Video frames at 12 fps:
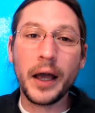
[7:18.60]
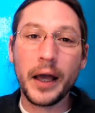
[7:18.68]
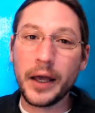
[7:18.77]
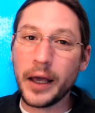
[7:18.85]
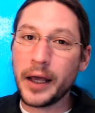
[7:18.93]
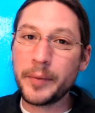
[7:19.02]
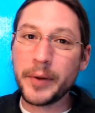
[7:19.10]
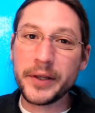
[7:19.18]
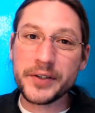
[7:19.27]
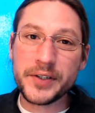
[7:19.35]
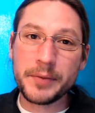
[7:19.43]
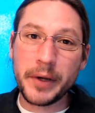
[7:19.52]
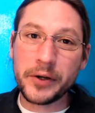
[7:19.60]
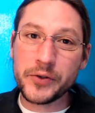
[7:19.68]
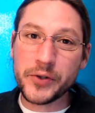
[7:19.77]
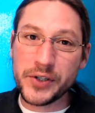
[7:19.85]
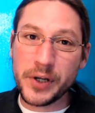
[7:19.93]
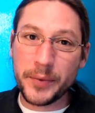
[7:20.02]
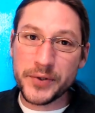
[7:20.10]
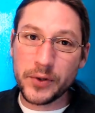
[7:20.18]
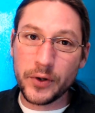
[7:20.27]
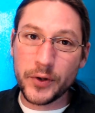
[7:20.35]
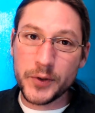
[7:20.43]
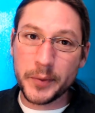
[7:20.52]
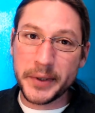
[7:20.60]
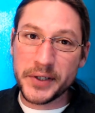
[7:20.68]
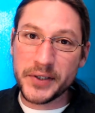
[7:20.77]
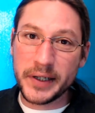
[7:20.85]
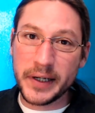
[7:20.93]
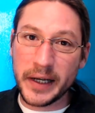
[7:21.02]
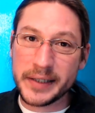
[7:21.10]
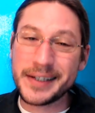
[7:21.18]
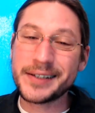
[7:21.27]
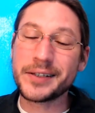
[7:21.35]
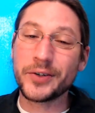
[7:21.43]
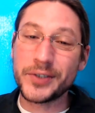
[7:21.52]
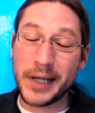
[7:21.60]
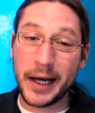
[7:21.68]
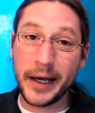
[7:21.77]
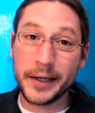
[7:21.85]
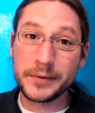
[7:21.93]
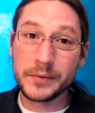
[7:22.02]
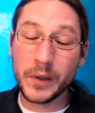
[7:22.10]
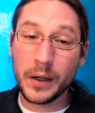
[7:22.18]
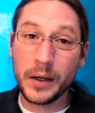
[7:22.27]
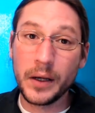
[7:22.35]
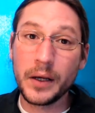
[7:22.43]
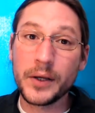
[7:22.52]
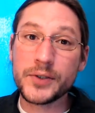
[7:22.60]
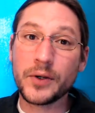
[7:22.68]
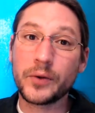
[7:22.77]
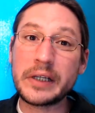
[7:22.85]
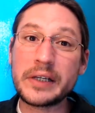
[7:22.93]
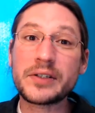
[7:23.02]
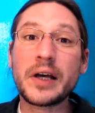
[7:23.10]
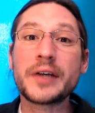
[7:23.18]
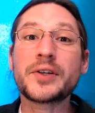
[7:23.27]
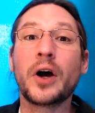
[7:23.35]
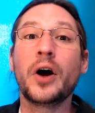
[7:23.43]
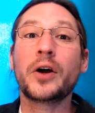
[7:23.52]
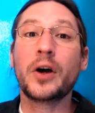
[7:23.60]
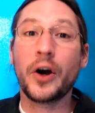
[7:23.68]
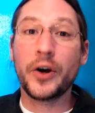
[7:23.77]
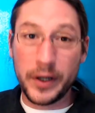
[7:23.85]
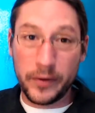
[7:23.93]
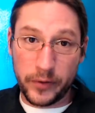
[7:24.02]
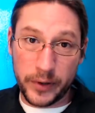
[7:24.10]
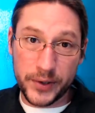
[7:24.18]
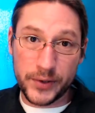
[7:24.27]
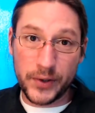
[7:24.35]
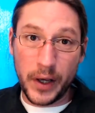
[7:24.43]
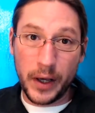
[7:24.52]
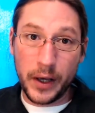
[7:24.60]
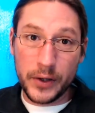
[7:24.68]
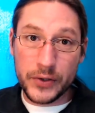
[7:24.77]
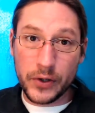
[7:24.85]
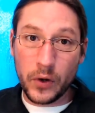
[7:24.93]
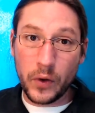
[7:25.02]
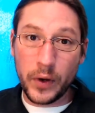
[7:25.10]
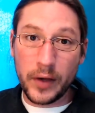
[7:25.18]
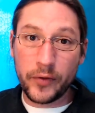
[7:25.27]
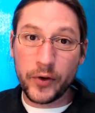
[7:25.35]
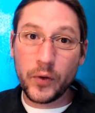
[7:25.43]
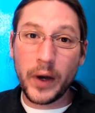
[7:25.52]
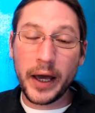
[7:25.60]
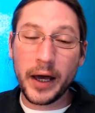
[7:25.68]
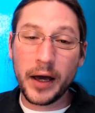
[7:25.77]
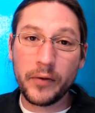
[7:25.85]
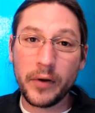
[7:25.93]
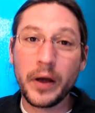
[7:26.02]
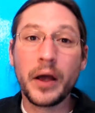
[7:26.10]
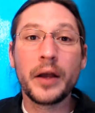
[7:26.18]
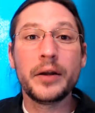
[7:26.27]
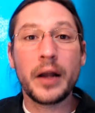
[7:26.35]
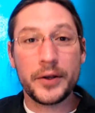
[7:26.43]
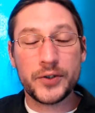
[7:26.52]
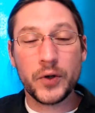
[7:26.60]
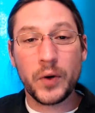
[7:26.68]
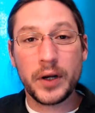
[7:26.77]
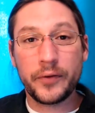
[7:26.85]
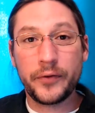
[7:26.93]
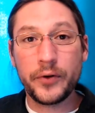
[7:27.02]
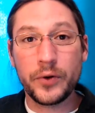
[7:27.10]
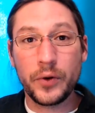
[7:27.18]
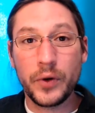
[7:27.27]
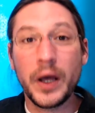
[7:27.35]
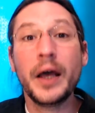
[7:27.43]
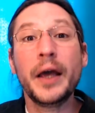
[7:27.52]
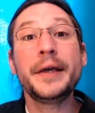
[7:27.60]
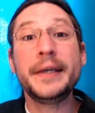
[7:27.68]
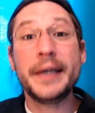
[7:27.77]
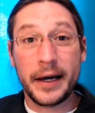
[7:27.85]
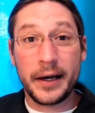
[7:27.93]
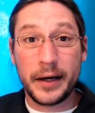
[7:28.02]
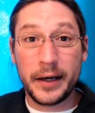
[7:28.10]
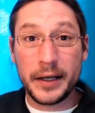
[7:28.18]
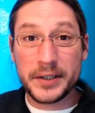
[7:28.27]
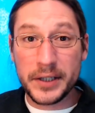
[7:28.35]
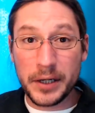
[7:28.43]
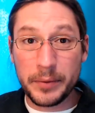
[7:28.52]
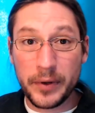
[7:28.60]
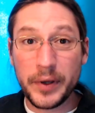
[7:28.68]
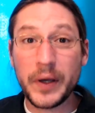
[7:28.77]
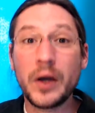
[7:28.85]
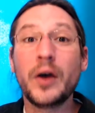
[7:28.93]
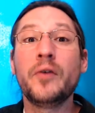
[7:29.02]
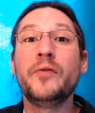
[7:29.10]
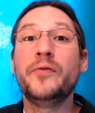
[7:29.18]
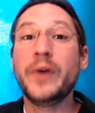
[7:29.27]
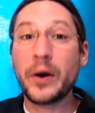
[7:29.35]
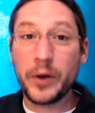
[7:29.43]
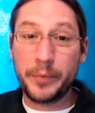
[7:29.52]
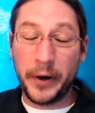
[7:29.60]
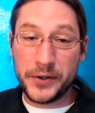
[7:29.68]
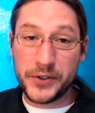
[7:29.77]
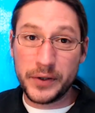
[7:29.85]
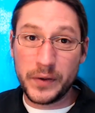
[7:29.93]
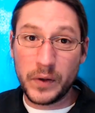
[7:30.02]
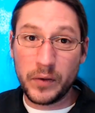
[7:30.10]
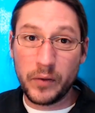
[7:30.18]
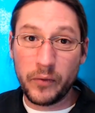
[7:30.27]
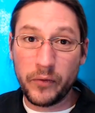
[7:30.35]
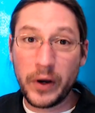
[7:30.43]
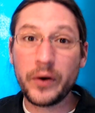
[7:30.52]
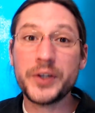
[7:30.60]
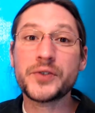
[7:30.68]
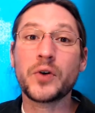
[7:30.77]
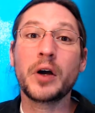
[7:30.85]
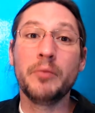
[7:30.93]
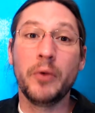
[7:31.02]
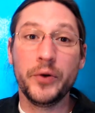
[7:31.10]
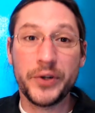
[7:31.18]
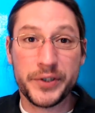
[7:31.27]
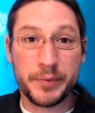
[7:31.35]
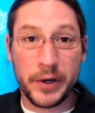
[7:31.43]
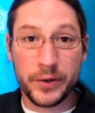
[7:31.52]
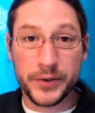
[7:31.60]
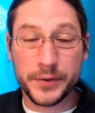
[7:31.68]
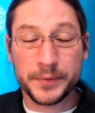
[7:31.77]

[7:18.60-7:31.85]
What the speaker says: anybody that's seen my nutrition episode knows what I'm going to say next. It's their diet. So these guys are carnivorous. So if you have not so great a food, yeah, it's going to be very pungent, very strong ammonia smells.